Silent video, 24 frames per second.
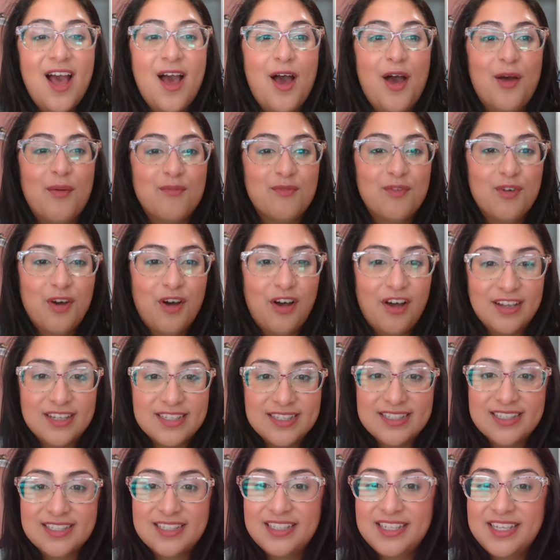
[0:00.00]
I'm
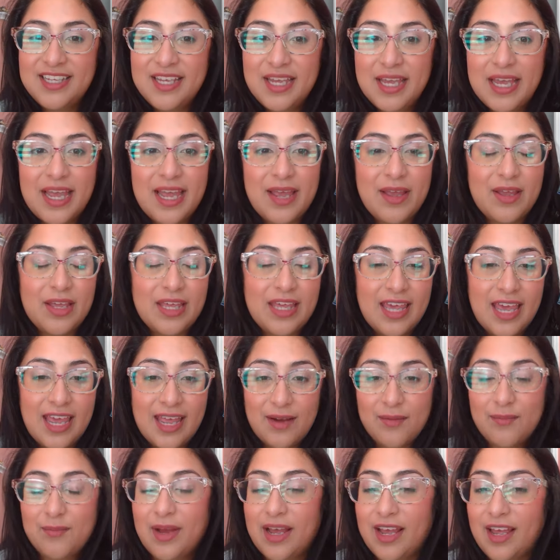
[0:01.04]
constantly
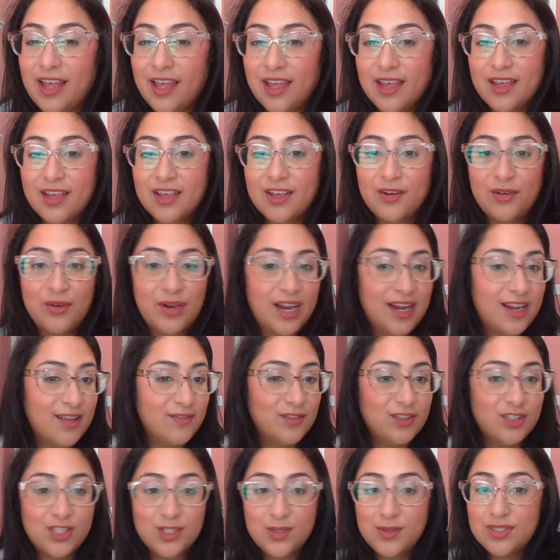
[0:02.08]
get my
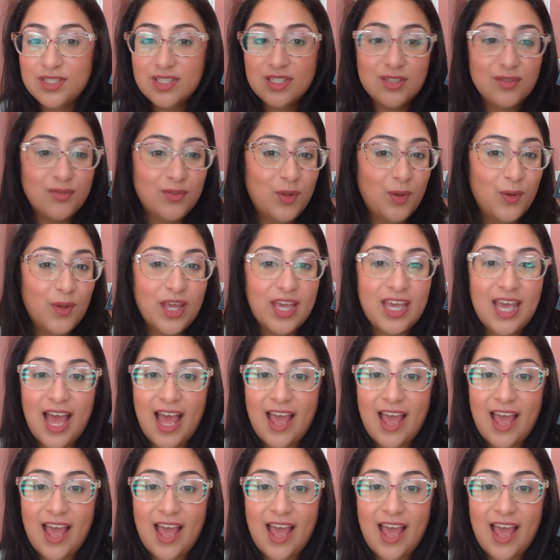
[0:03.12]
creative juices flowing.